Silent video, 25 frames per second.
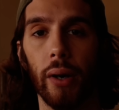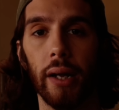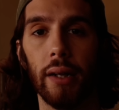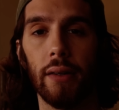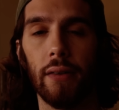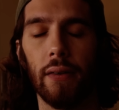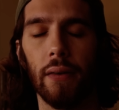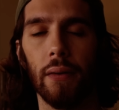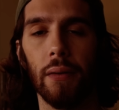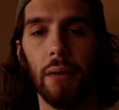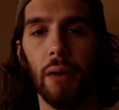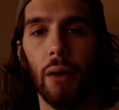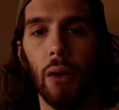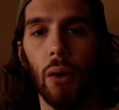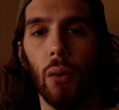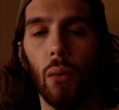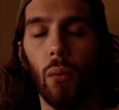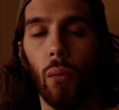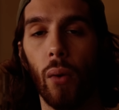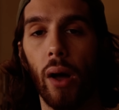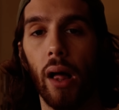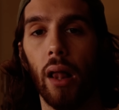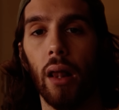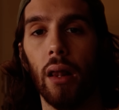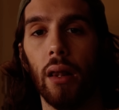it?
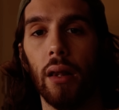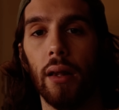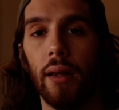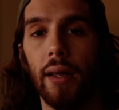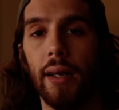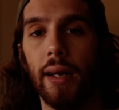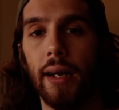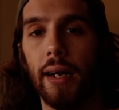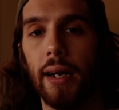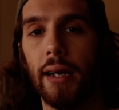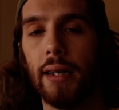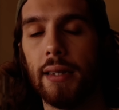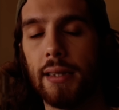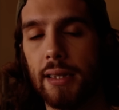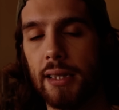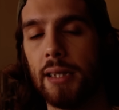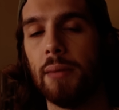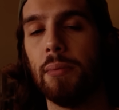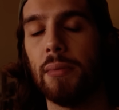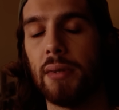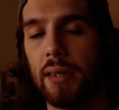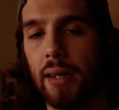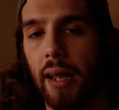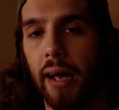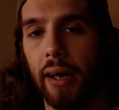Well, it
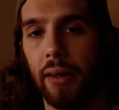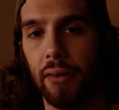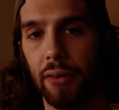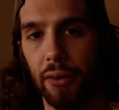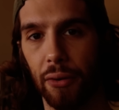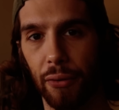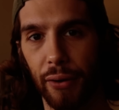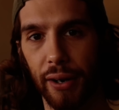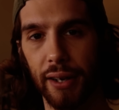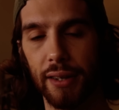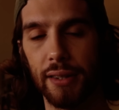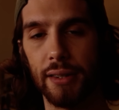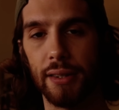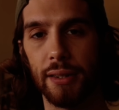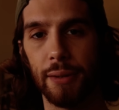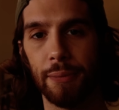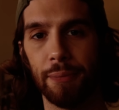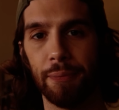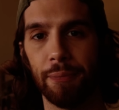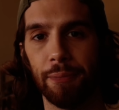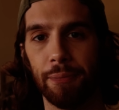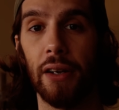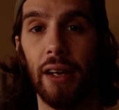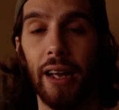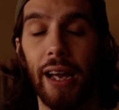seems like there is.
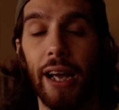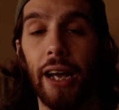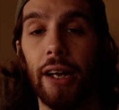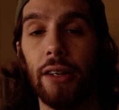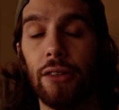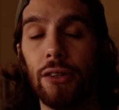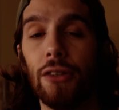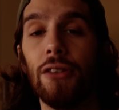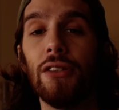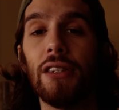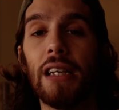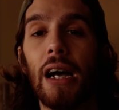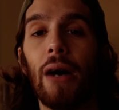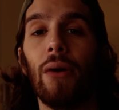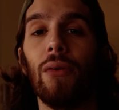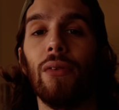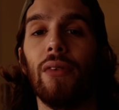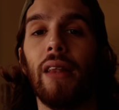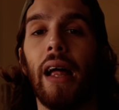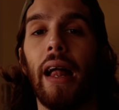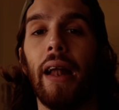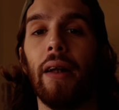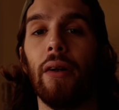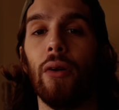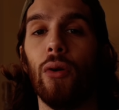It turns out
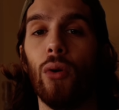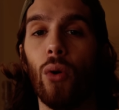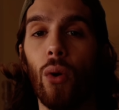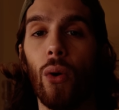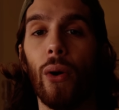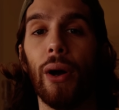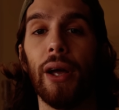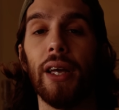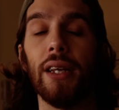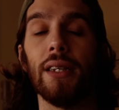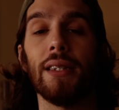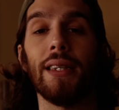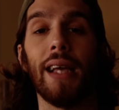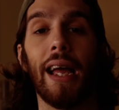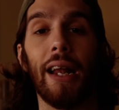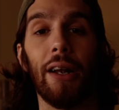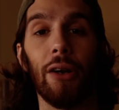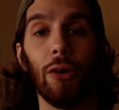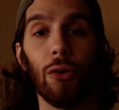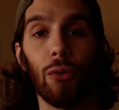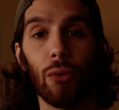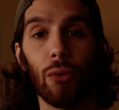that noise and